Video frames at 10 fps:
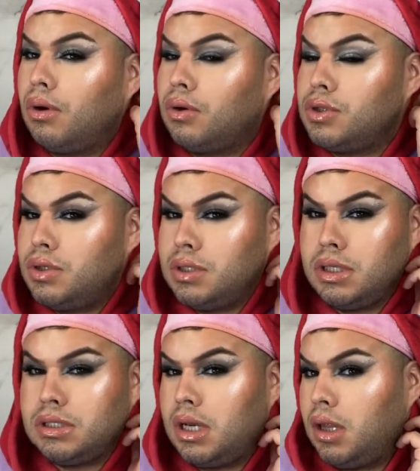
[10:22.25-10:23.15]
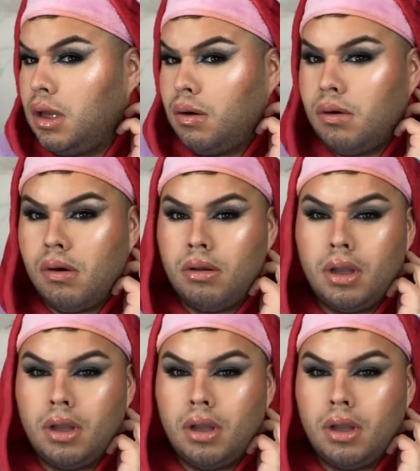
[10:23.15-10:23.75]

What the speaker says: do you see this highlight, girl?